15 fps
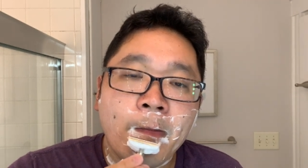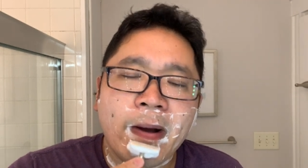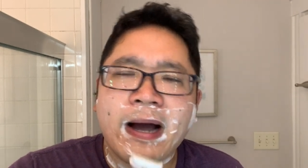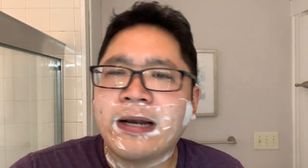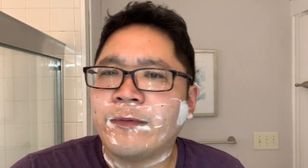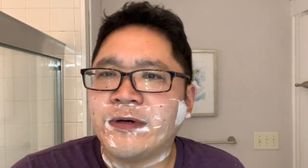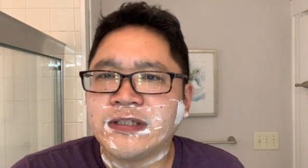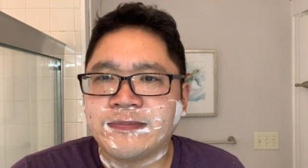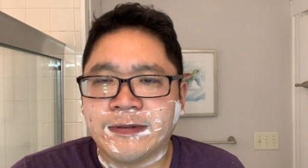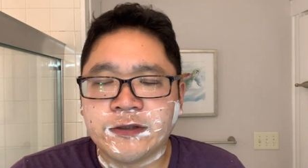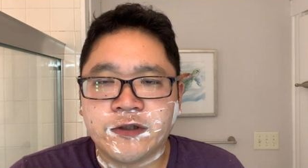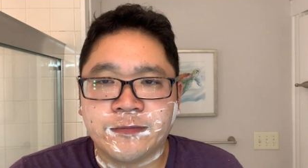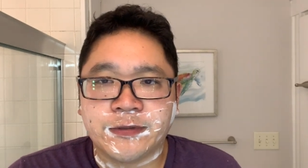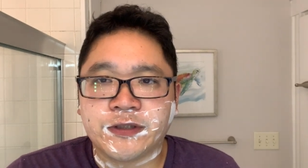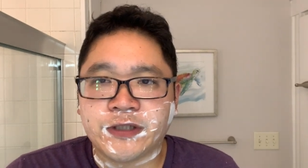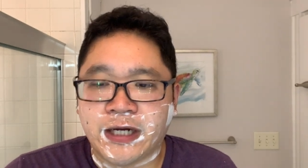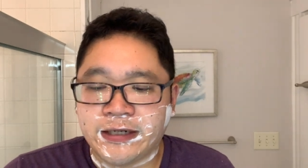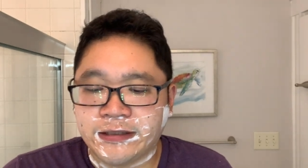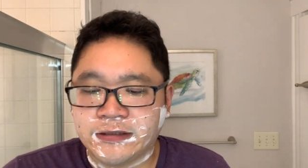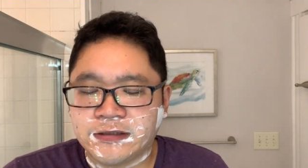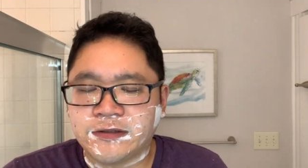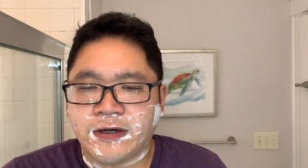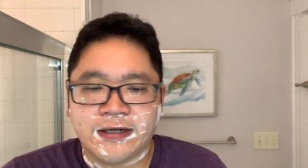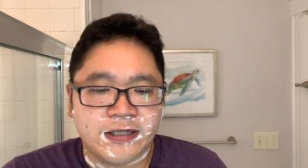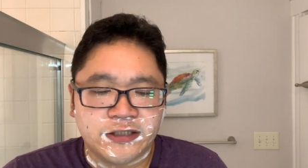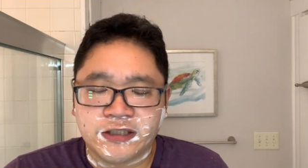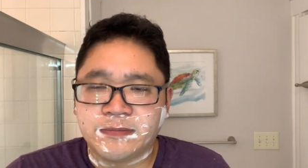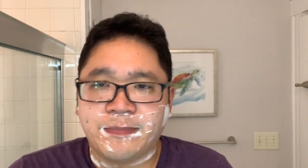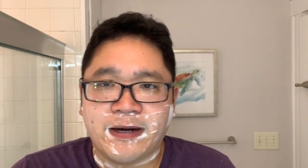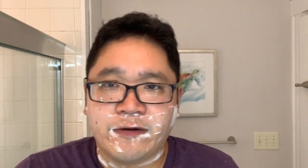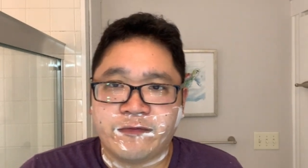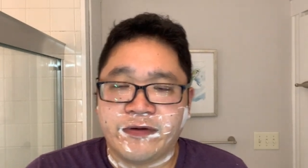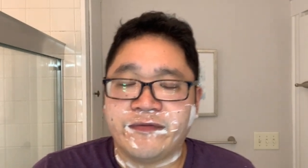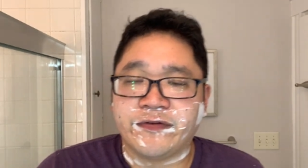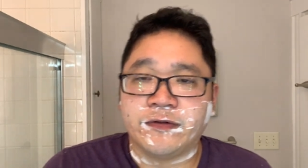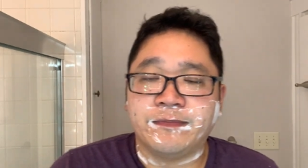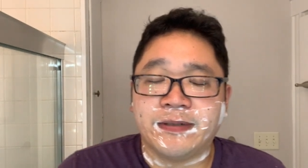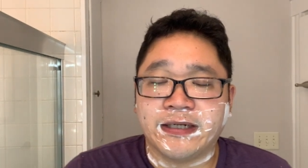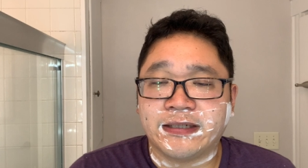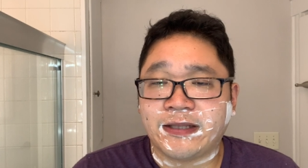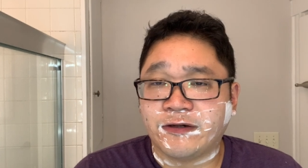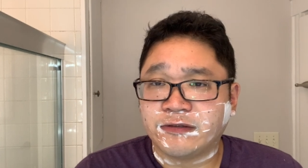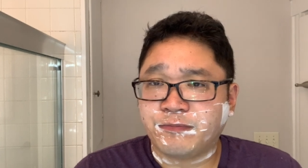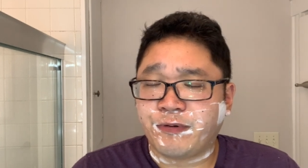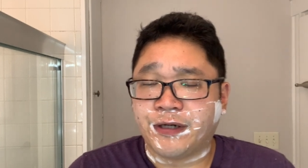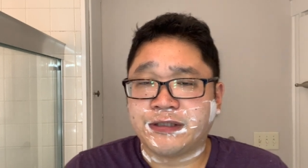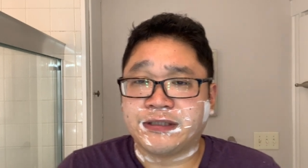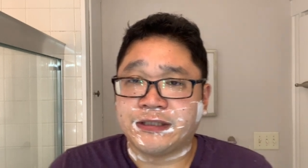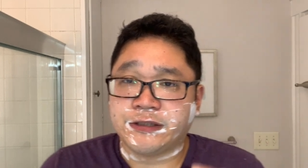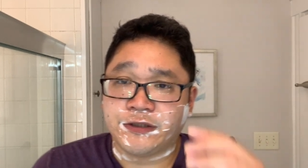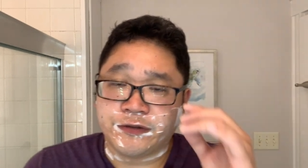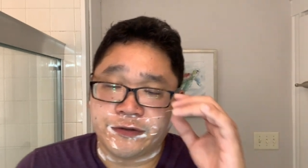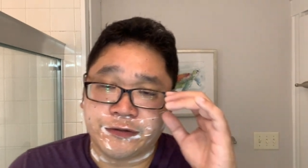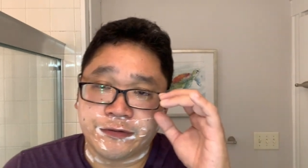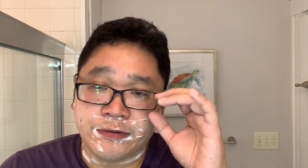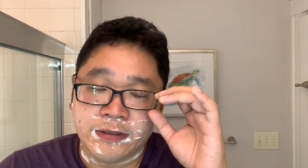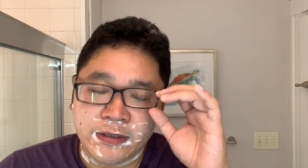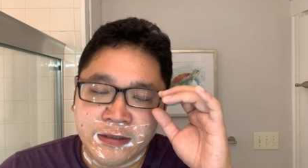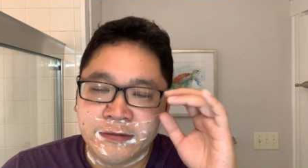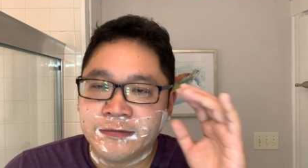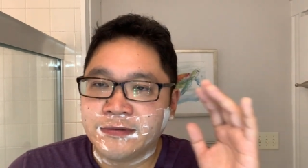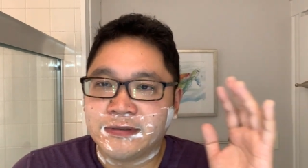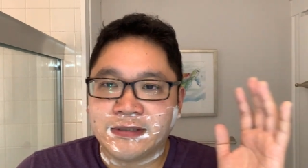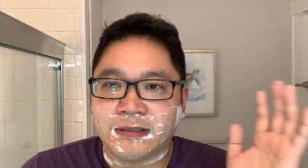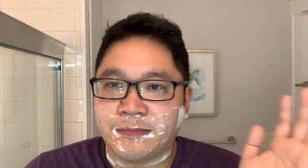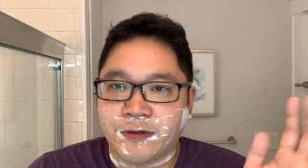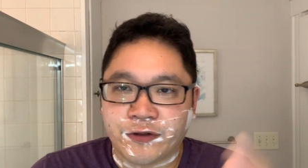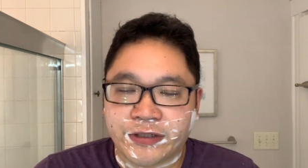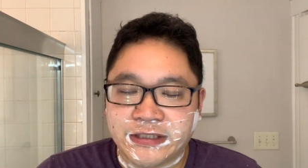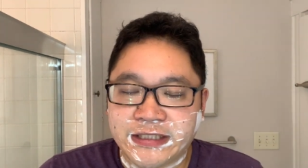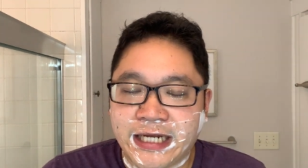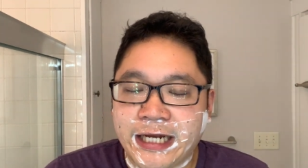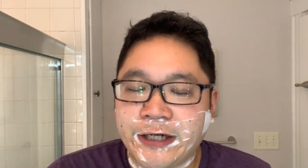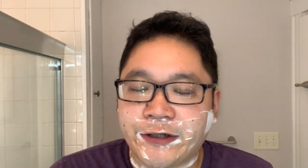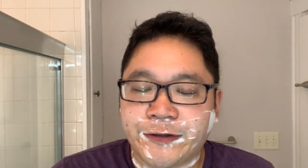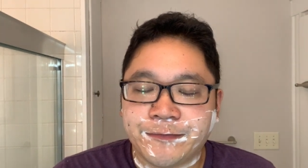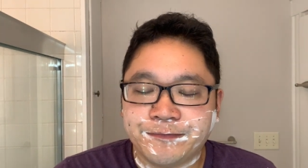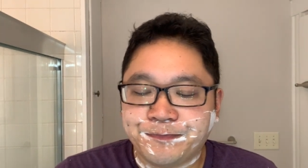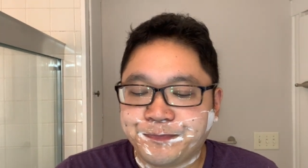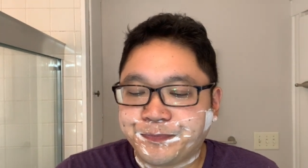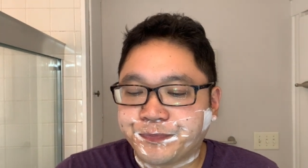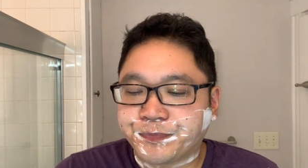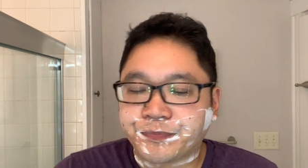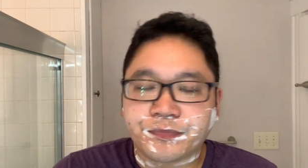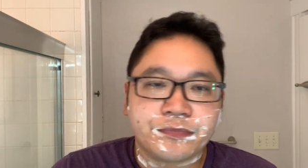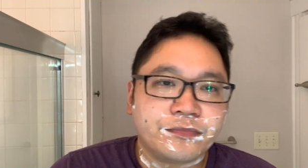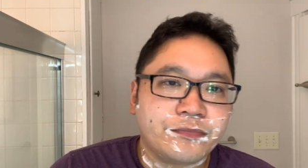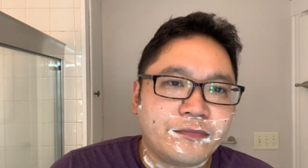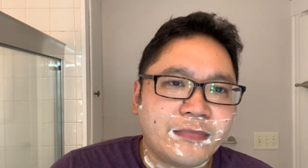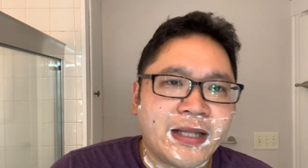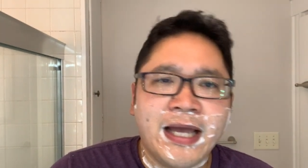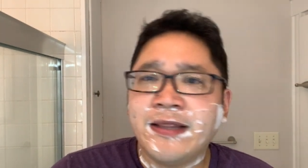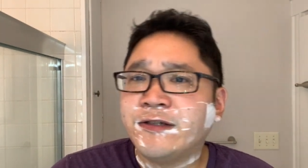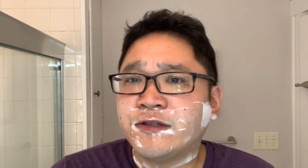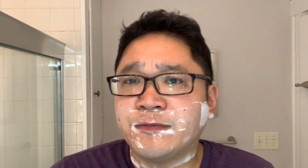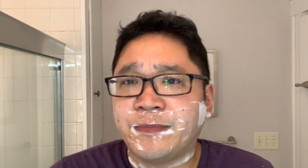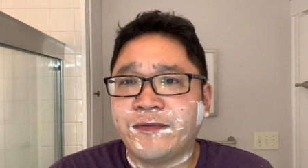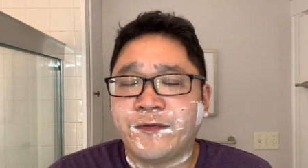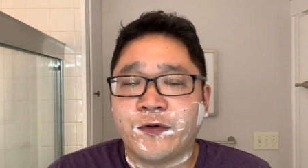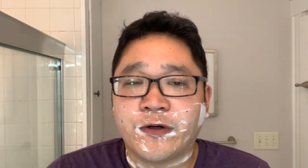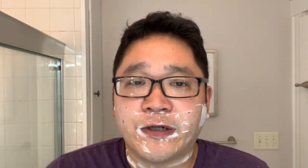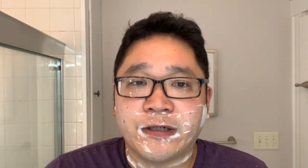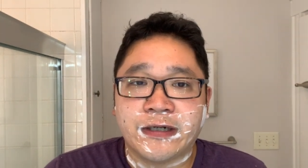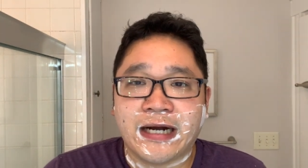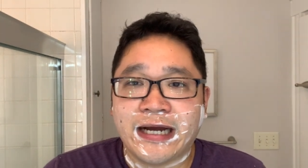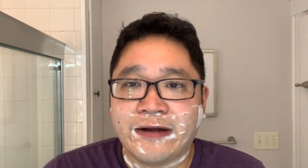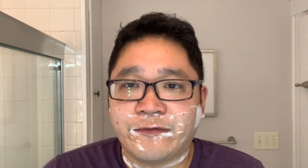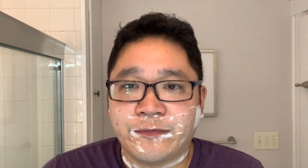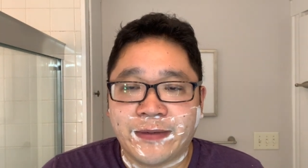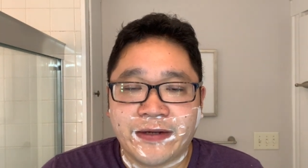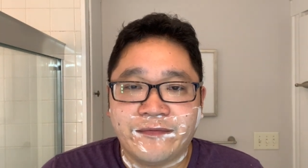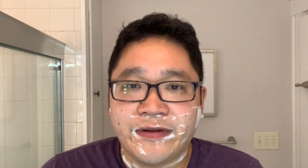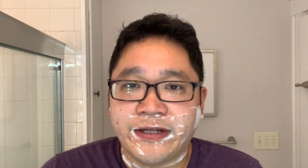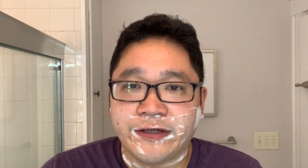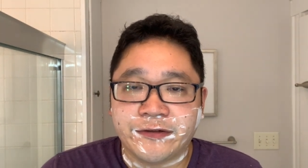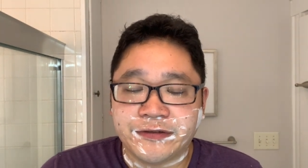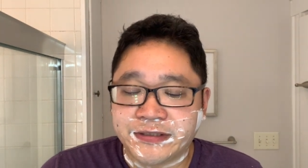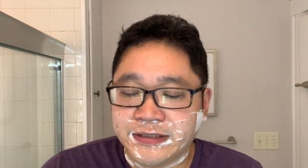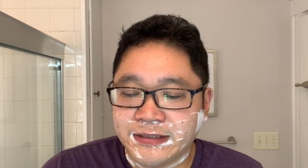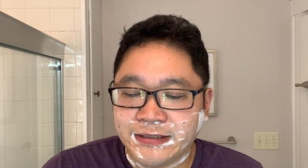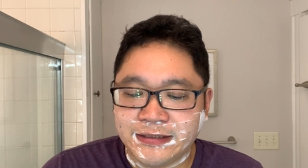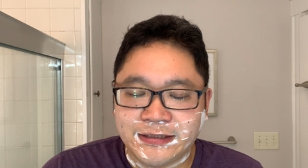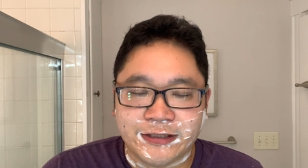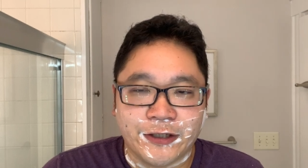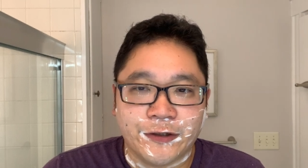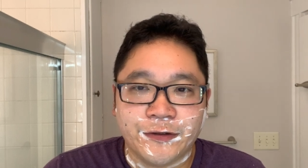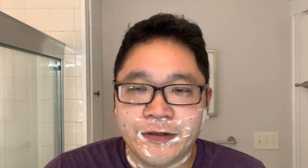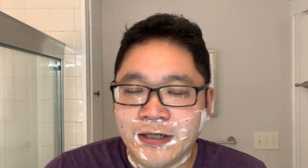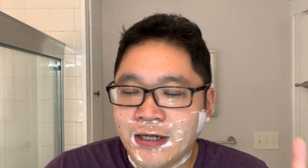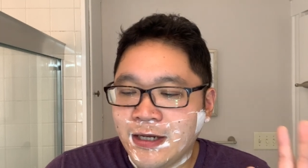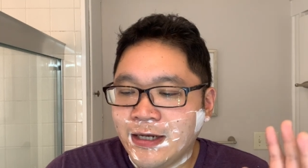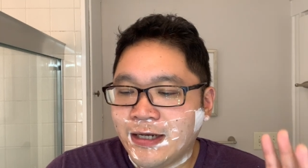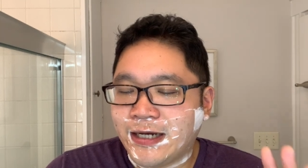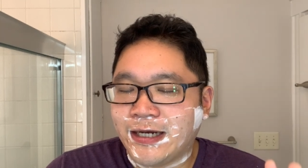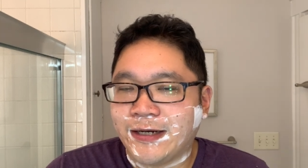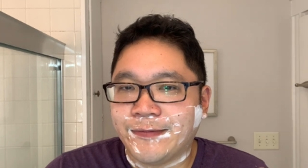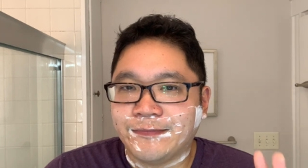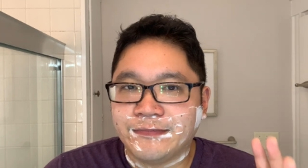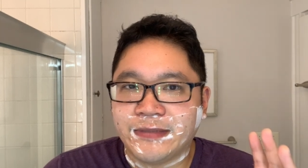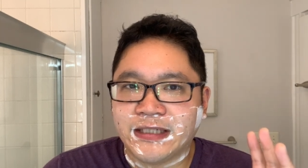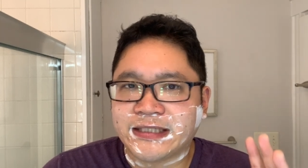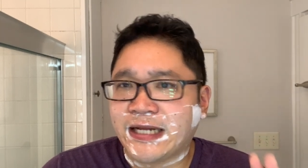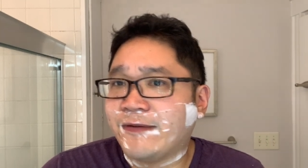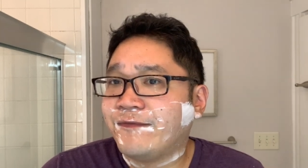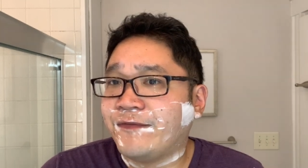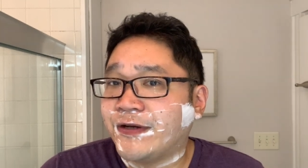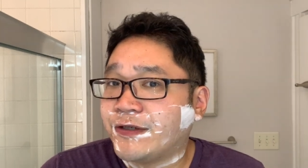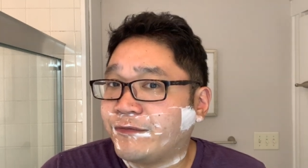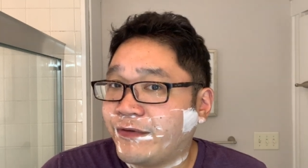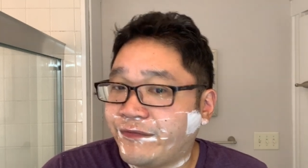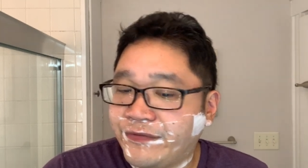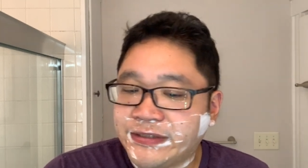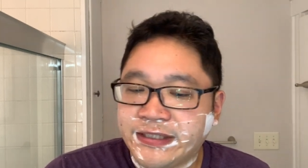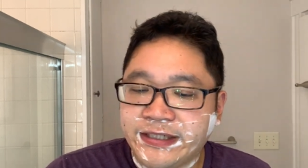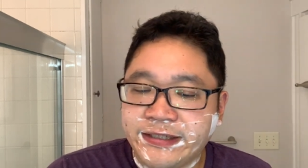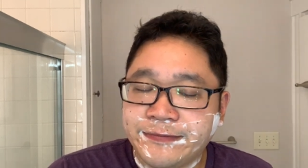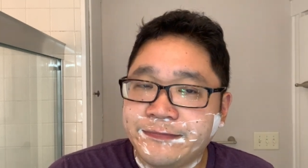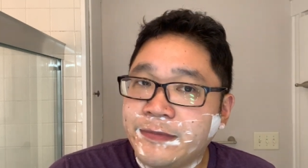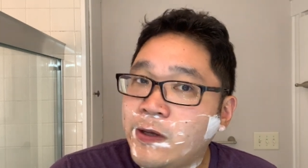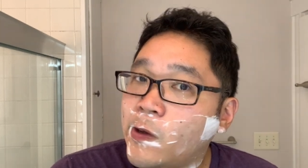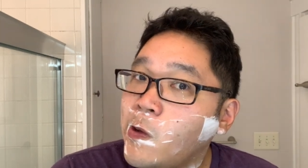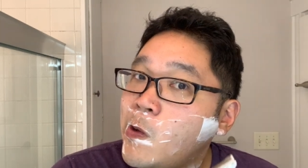I didn't want to spend too much on it, so I did just buy a refill puck that was pressed into some other container. And this was before I ever made videos, so um, it's kind of fun to revisit it.